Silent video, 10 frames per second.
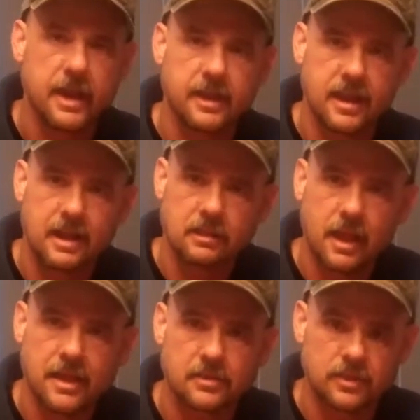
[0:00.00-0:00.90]
And I
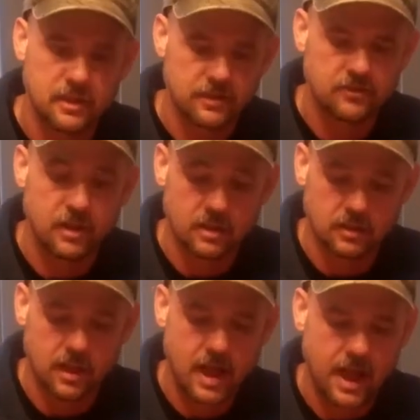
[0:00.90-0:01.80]
like these a
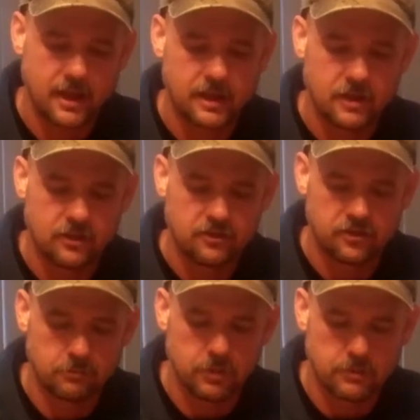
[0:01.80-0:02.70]
lot,
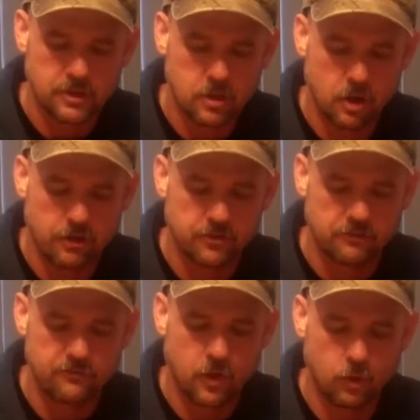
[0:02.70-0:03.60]
simply because
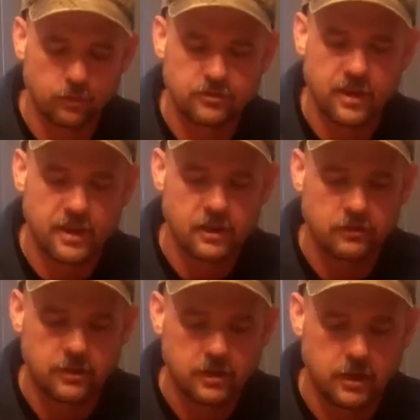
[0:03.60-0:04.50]
it folds
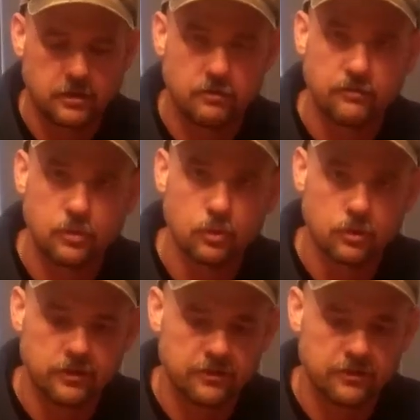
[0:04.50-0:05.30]
down and your fuel